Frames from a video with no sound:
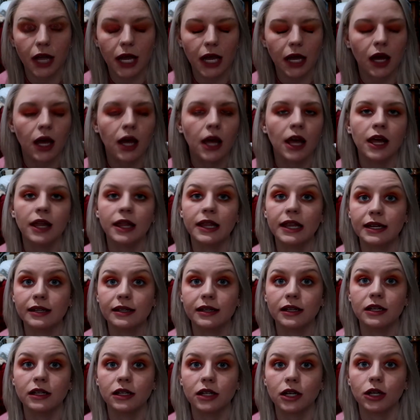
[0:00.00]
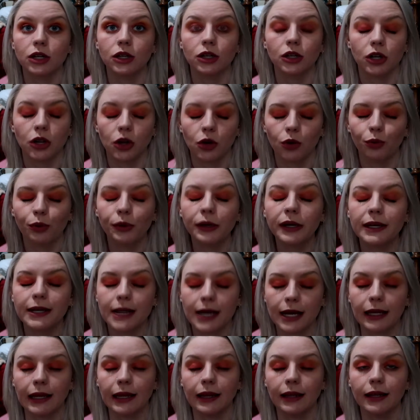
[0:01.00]
Like, this is
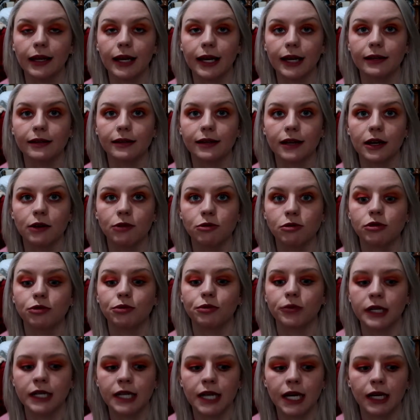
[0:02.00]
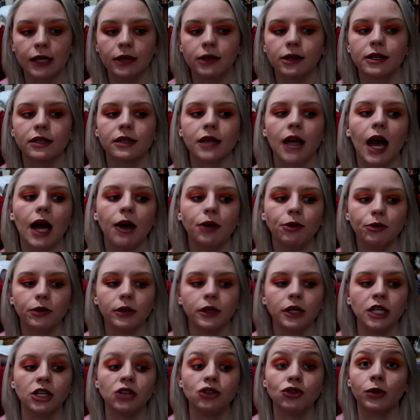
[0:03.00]
ridiculous. It was ridiculous. I
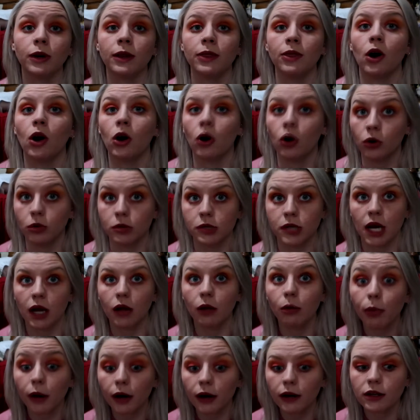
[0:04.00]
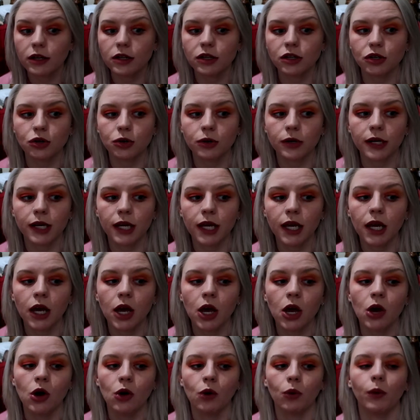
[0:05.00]
really enjoyed the hotel part of the story,
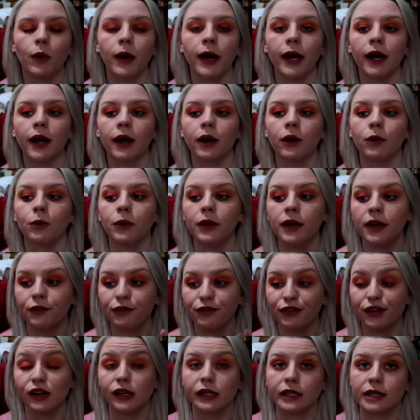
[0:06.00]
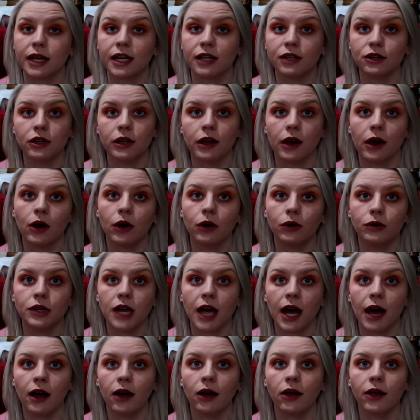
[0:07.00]
where we first get to the
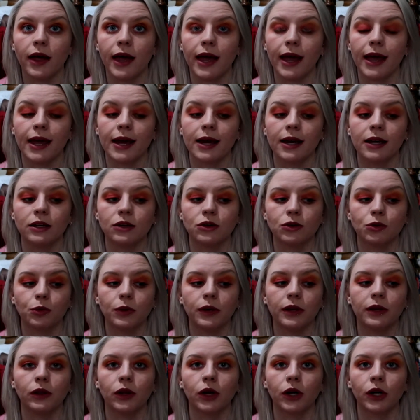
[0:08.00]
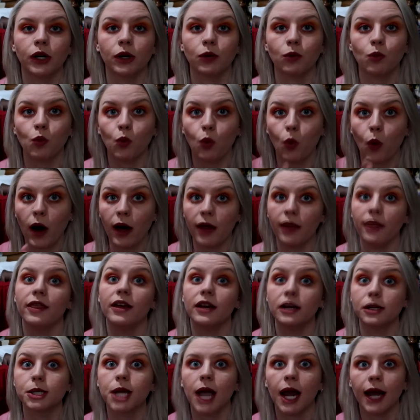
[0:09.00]
hotel and we learn what
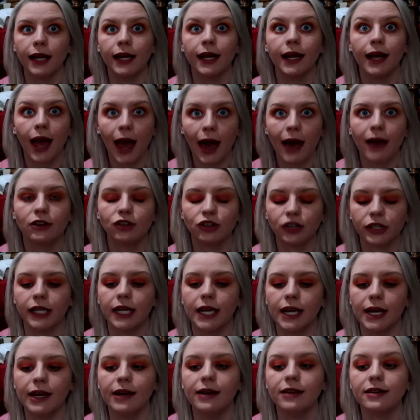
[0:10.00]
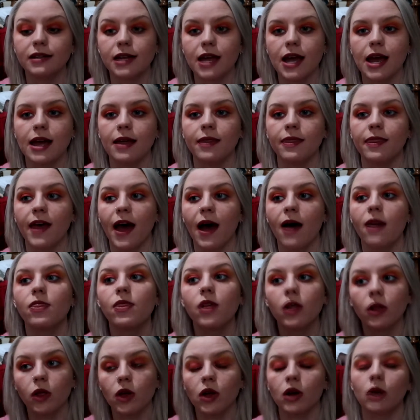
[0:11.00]
The Shining actually is, and
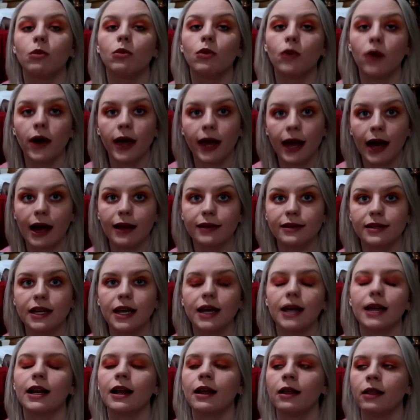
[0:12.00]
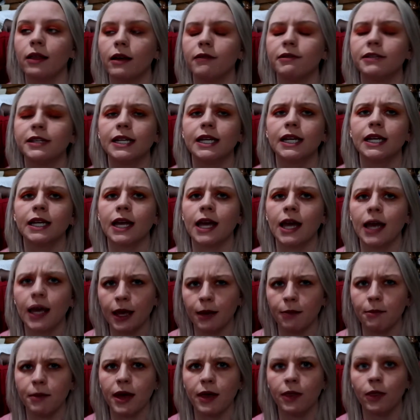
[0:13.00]
that the little boy got it, and I love seeing
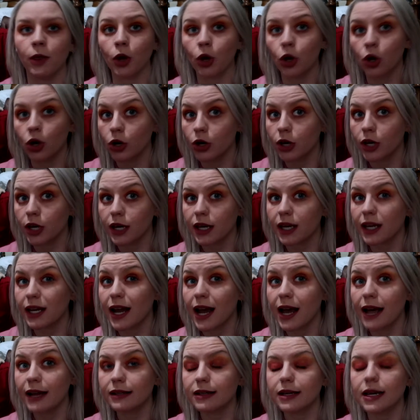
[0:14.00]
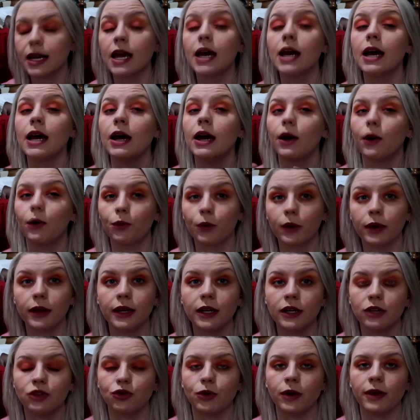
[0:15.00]
him and the cook connect. I
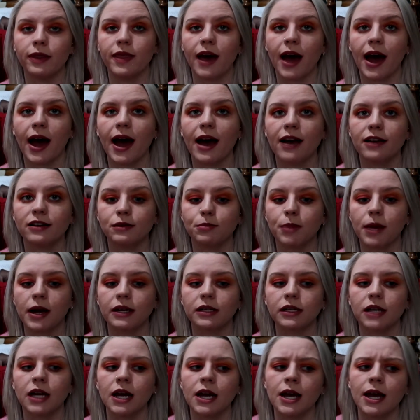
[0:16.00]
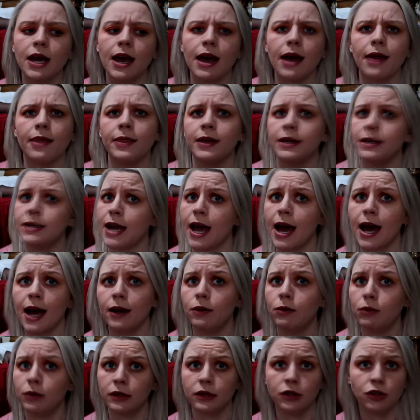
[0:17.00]
really enjoyed that aspect, and the
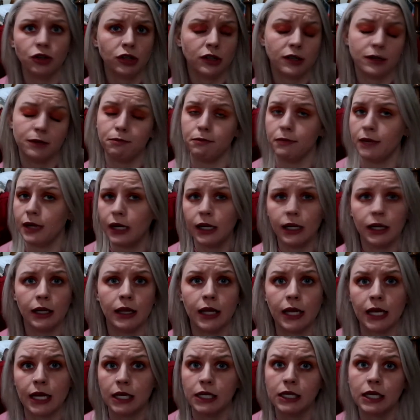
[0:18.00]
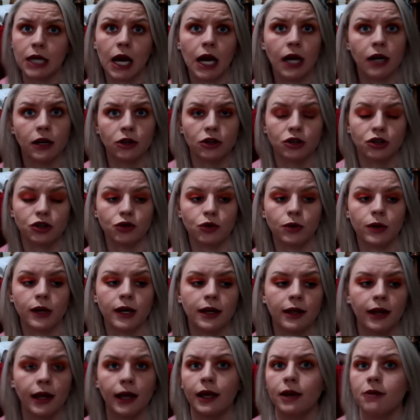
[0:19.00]
dad was just mean the entire
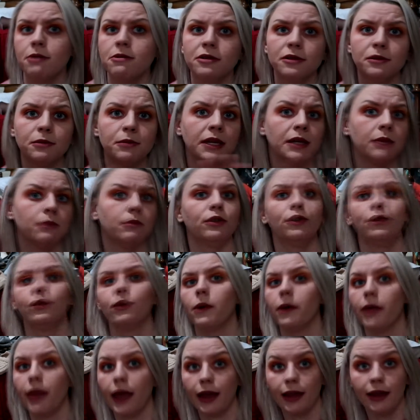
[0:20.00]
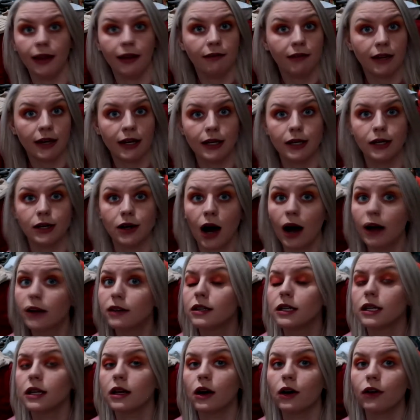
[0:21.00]
story. Like, he was mean before they even
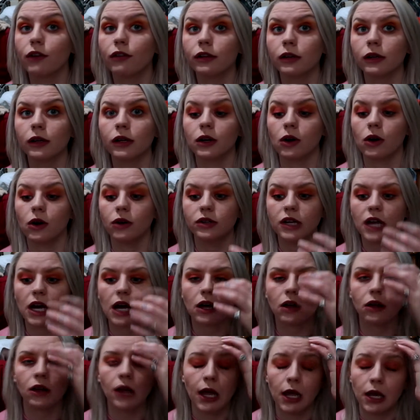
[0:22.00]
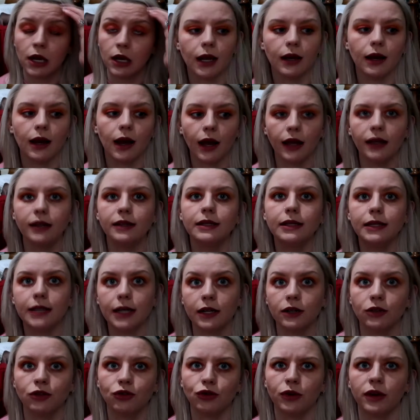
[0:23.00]
got to the Overlook Hotel. I
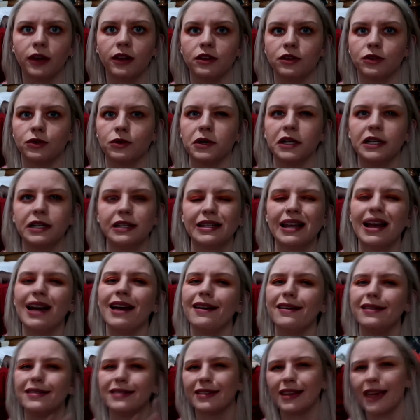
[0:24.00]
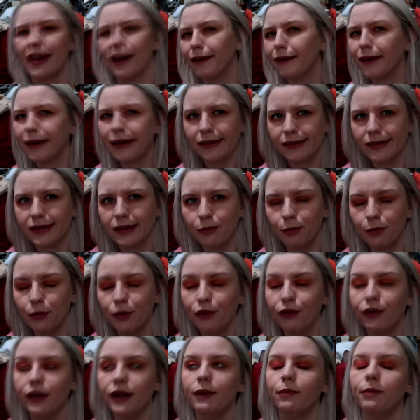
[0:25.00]
did enjoy the story. It's not as scary as the
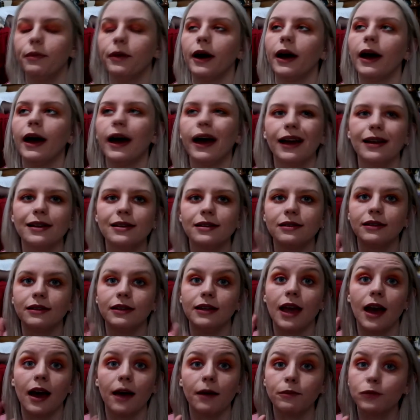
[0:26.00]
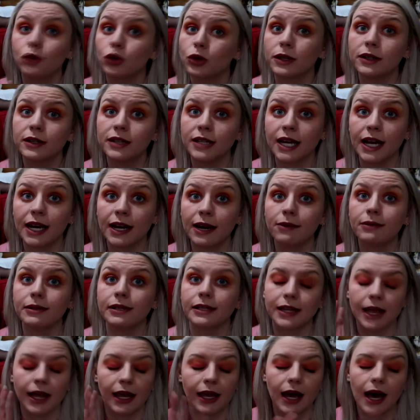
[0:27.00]
movie, but yeah, towards the end I
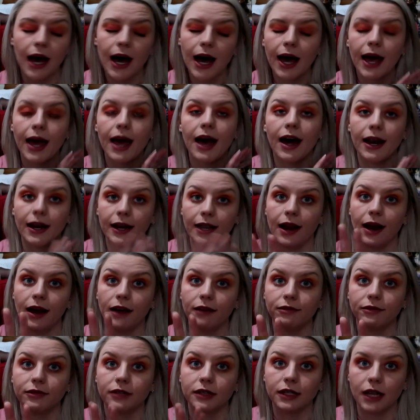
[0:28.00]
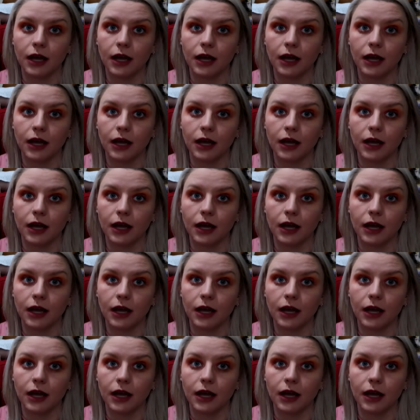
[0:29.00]
was like, I had enough.